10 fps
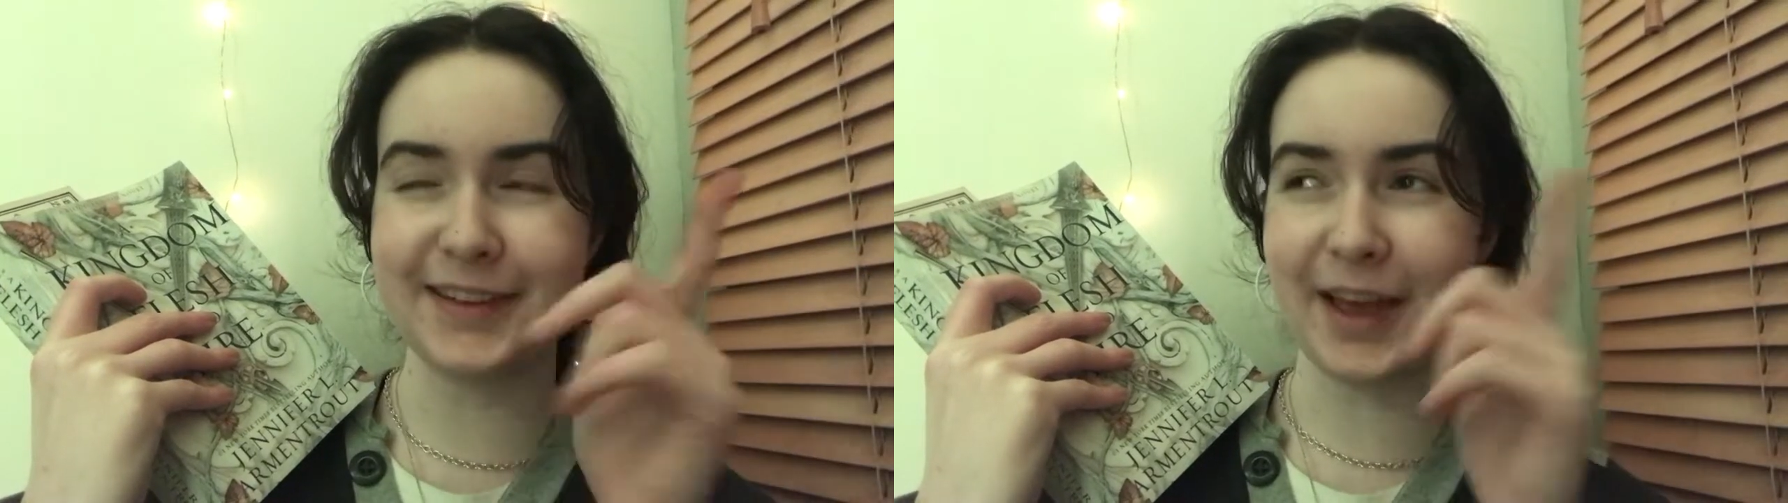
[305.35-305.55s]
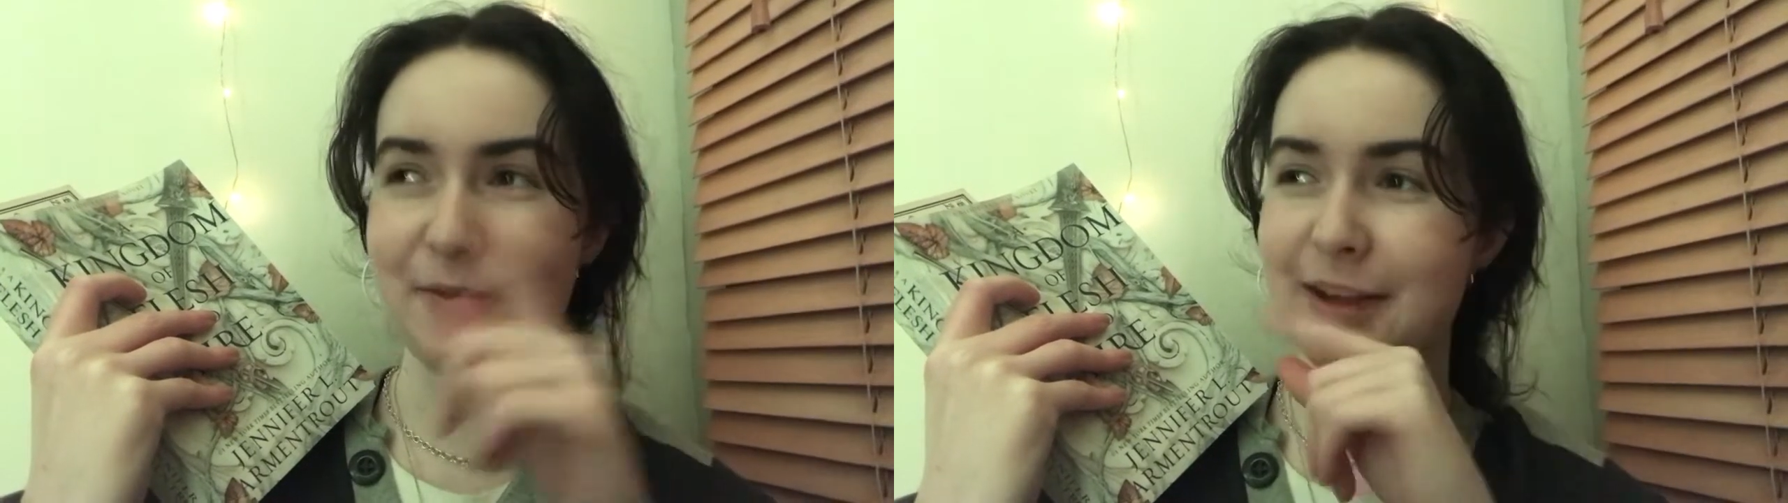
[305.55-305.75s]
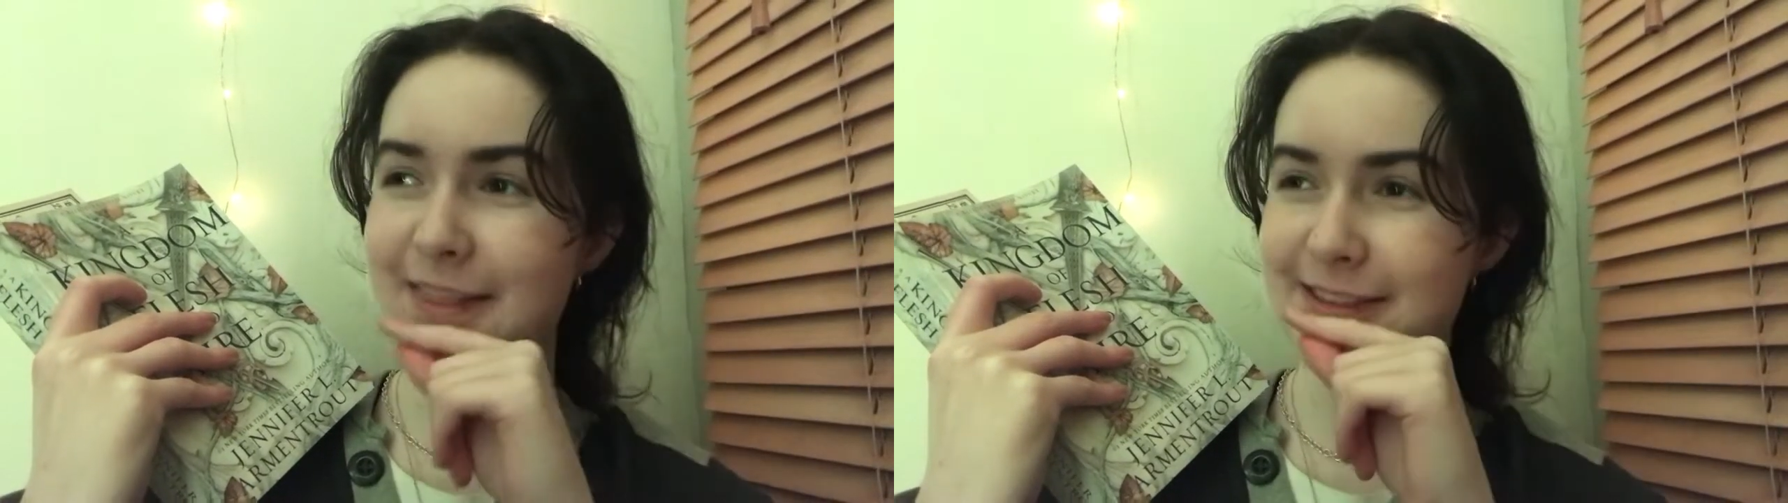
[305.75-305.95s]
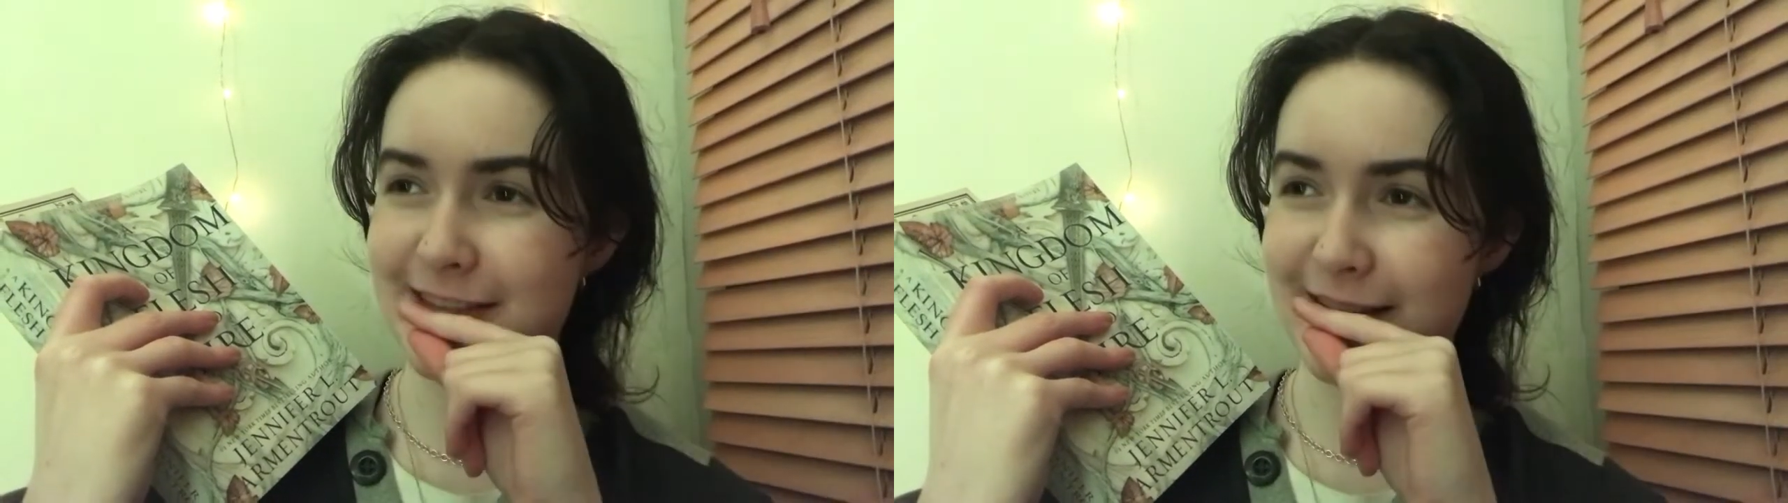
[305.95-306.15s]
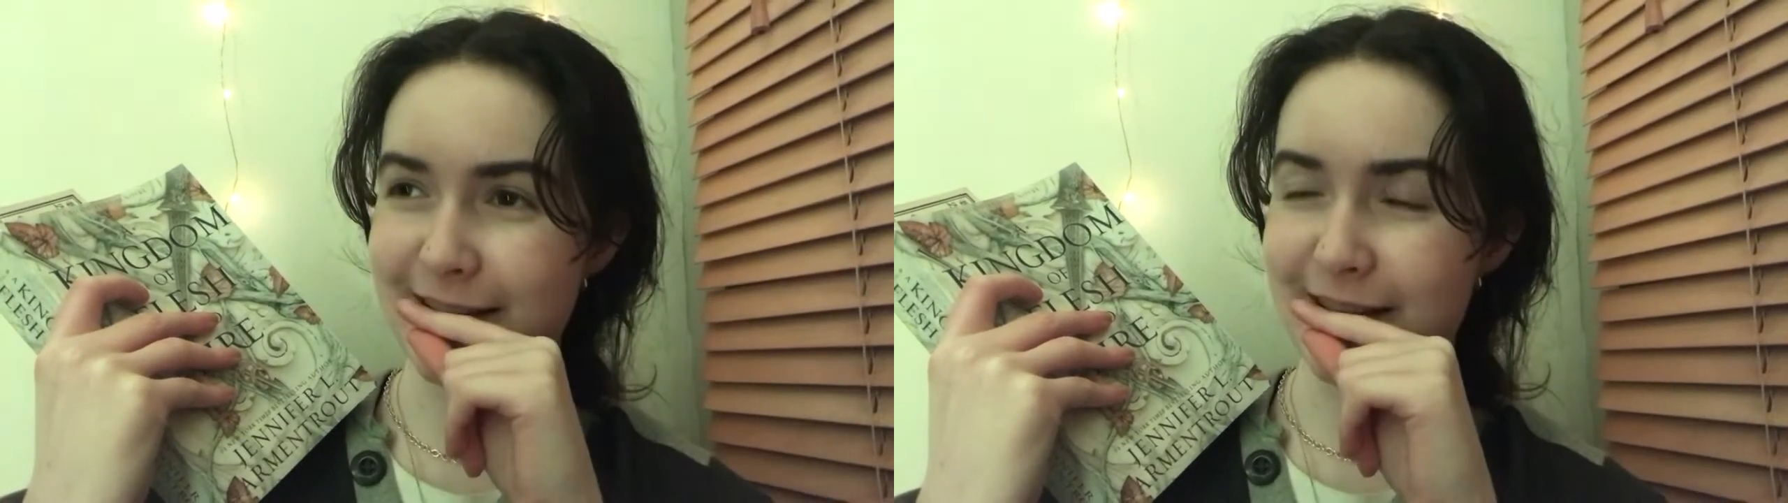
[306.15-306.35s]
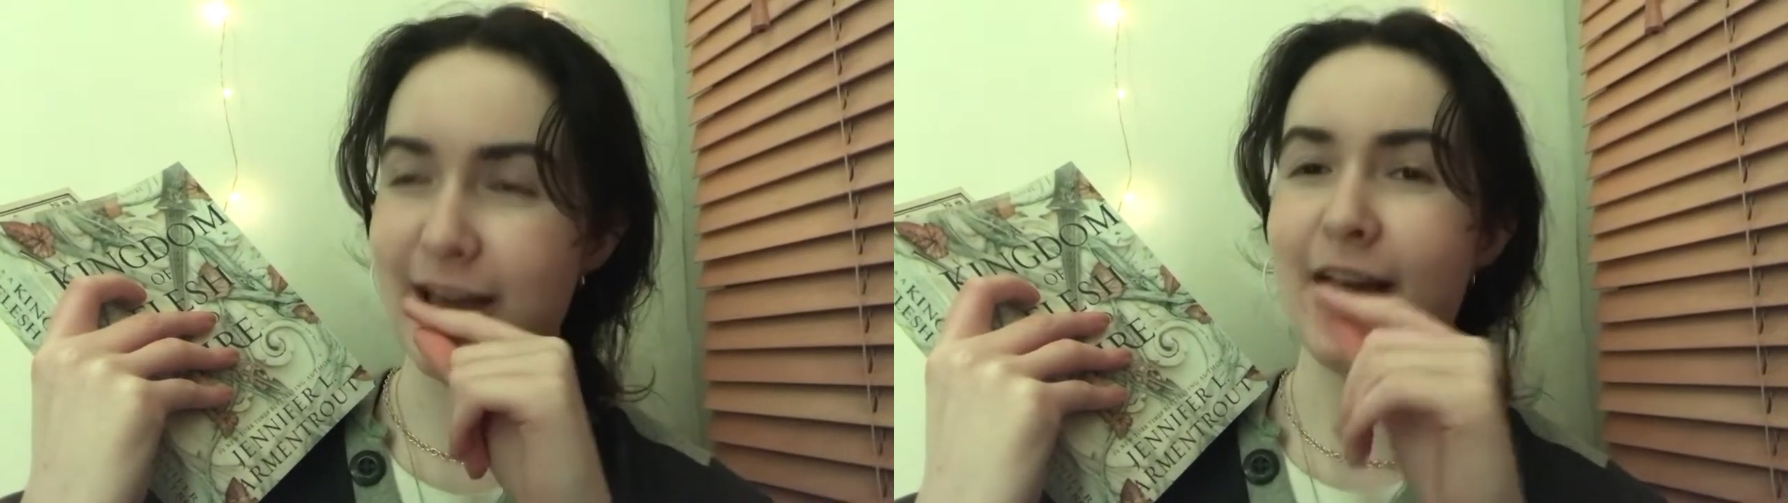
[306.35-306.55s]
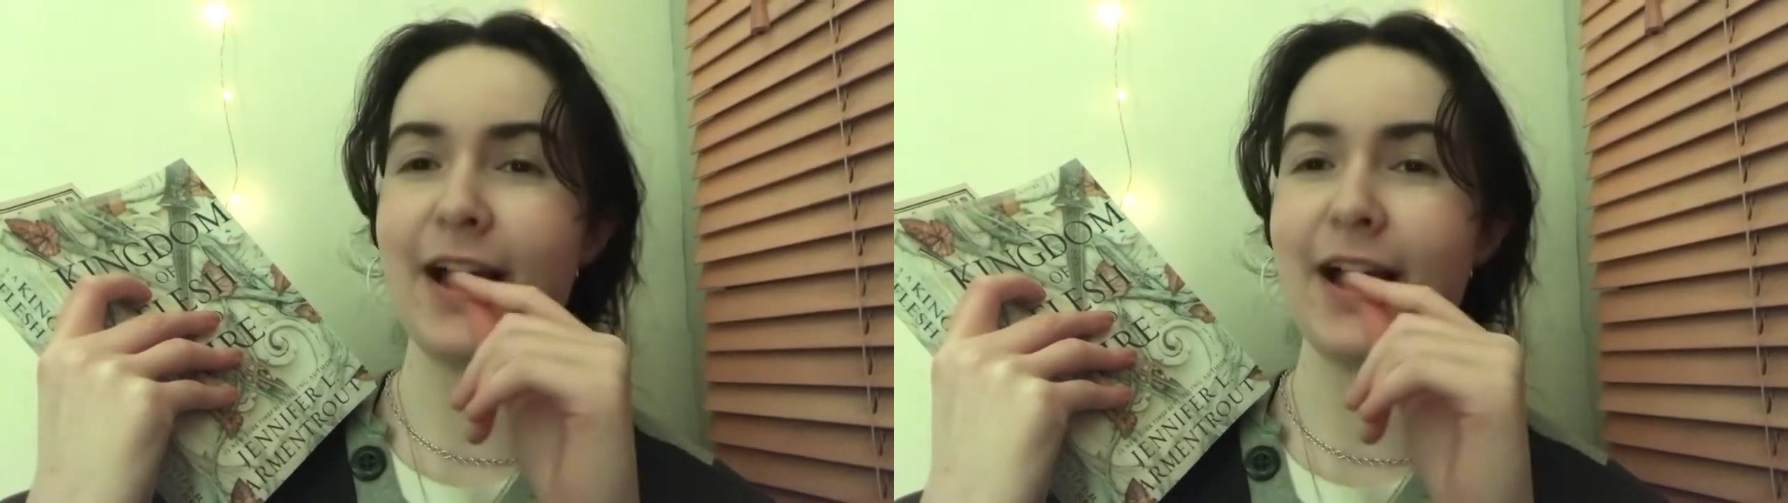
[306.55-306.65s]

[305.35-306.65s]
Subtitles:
Can't forget the tea.